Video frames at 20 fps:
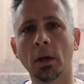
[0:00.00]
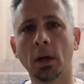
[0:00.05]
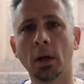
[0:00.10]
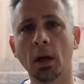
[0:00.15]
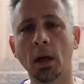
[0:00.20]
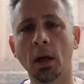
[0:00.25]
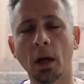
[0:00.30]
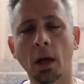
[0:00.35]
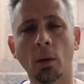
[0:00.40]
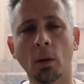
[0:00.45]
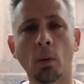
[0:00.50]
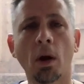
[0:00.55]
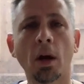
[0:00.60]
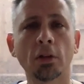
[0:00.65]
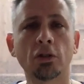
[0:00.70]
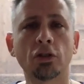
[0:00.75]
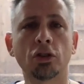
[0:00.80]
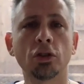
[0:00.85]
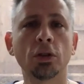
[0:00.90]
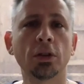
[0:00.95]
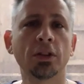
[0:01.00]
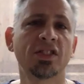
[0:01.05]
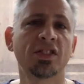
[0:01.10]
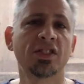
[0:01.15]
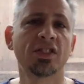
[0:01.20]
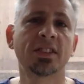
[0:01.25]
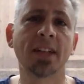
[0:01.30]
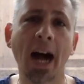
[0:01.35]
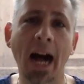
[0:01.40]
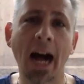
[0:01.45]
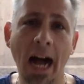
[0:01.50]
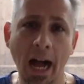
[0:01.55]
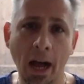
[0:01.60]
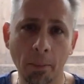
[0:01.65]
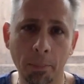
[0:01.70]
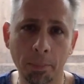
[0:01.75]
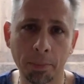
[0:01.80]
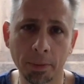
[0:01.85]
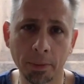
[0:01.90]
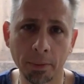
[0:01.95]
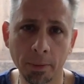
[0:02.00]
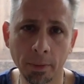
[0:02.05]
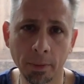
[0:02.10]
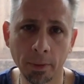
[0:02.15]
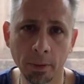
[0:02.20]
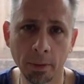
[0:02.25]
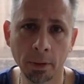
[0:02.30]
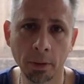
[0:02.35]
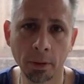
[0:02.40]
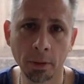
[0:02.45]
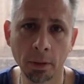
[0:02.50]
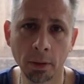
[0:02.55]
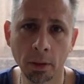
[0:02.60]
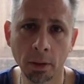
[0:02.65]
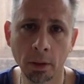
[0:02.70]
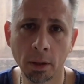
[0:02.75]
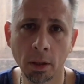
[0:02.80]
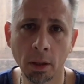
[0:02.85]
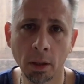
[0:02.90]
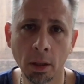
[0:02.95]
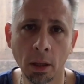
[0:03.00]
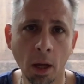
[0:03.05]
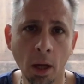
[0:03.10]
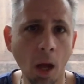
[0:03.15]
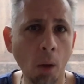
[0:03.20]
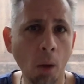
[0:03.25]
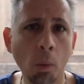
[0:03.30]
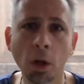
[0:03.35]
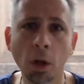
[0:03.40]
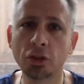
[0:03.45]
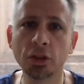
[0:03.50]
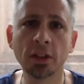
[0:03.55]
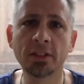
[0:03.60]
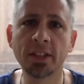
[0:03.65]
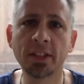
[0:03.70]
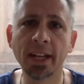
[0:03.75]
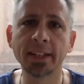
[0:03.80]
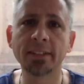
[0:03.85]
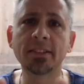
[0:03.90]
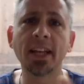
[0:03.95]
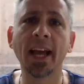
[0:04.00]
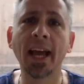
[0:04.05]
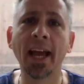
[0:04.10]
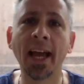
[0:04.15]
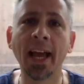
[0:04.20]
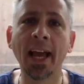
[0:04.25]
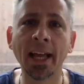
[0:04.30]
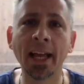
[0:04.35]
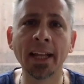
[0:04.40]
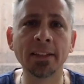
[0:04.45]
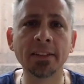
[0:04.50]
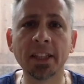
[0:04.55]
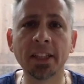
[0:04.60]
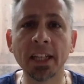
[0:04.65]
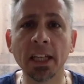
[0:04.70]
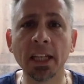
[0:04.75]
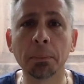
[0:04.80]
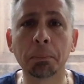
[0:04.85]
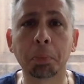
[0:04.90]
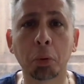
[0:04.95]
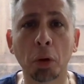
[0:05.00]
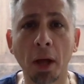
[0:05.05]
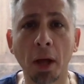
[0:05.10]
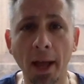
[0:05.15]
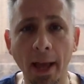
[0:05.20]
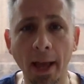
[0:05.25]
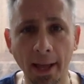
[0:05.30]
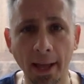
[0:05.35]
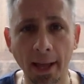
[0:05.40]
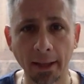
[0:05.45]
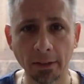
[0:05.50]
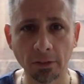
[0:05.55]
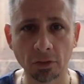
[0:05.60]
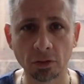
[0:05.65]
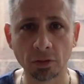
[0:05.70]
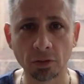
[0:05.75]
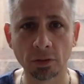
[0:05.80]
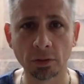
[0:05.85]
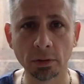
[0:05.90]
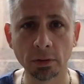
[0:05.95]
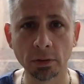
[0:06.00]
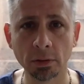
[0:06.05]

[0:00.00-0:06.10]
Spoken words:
I want you to stop. I want you to take 10 deep breaths